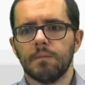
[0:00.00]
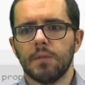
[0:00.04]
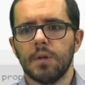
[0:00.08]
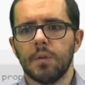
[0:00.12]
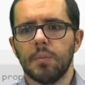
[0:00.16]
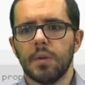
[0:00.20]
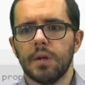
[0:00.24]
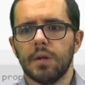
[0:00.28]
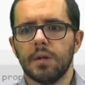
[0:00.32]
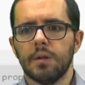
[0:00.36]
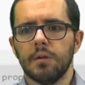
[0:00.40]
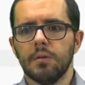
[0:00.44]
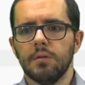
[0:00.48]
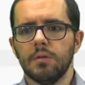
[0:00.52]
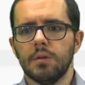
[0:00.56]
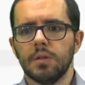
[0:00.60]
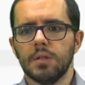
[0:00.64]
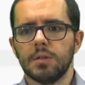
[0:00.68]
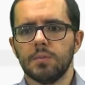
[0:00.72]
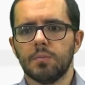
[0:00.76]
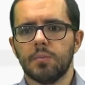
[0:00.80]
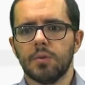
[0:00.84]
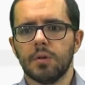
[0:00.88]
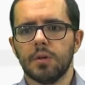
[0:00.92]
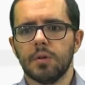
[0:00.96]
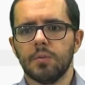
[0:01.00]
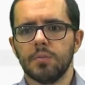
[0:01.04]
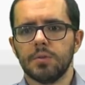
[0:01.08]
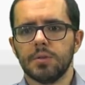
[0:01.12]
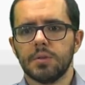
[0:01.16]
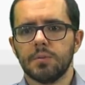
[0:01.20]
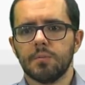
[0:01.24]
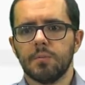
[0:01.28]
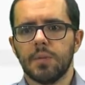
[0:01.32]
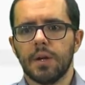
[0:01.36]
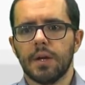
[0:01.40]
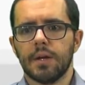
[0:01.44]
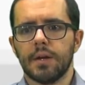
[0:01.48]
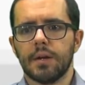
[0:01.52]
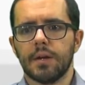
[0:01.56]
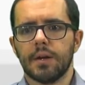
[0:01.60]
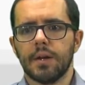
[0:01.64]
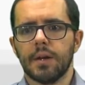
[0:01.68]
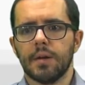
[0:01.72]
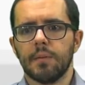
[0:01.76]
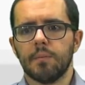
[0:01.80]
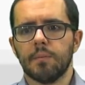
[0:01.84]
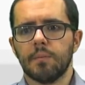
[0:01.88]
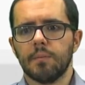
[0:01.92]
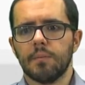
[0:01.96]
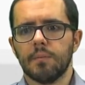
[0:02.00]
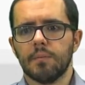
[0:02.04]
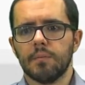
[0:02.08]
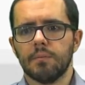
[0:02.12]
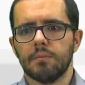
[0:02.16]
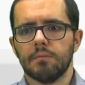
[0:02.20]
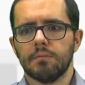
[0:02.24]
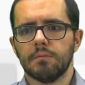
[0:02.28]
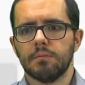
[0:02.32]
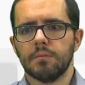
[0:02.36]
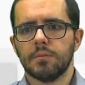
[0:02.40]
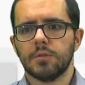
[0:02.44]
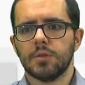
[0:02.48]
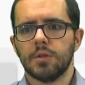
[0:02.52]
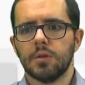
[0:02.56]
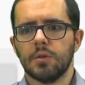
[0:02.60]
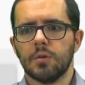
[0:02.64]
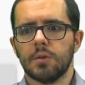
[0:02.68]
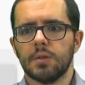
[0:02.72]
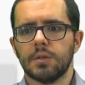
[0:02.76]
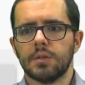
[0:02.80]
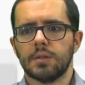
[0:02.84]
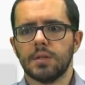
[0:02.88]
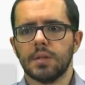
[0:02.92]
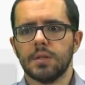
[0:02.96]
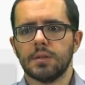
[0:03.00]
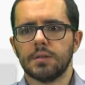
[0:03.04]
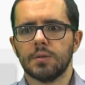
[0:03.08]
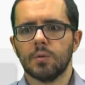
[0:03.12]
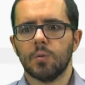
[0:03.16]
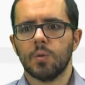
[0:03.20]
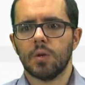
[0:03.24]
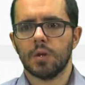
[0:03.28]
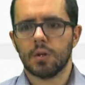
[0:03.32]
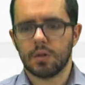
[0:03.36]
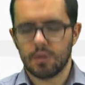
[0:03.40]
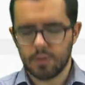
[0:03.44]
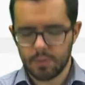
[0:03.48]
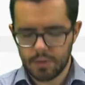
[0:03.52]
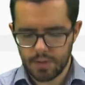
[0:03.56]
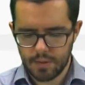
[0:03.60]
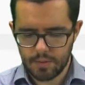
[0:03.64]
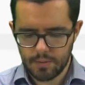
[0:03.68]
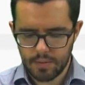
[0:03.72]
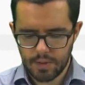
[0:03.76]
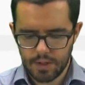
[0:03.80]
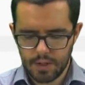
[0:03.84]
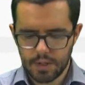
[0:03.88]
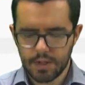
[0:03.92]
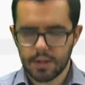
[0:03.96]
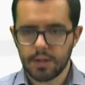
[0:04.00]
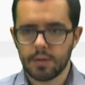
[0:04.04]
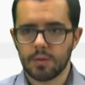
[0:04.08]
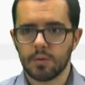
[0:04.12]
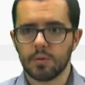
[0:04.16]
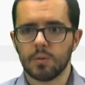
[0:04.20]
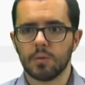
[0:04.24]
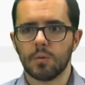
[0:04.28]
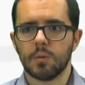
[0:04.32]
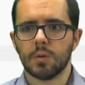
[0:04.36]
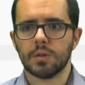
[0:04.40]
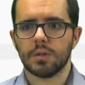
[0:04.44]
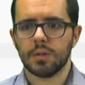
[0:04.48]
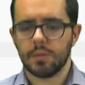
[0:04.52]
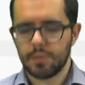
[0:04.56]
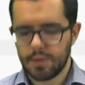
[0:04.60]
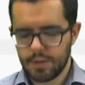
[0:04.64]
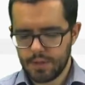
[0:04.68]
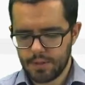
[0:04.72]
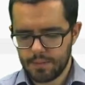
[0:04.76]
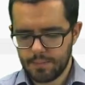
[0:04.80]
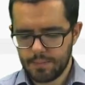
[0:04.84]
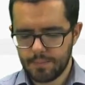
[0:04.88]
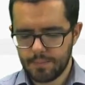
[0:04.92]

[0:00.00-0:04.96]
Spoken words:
the value, this props player name. So it says welcome Enrique or whatever.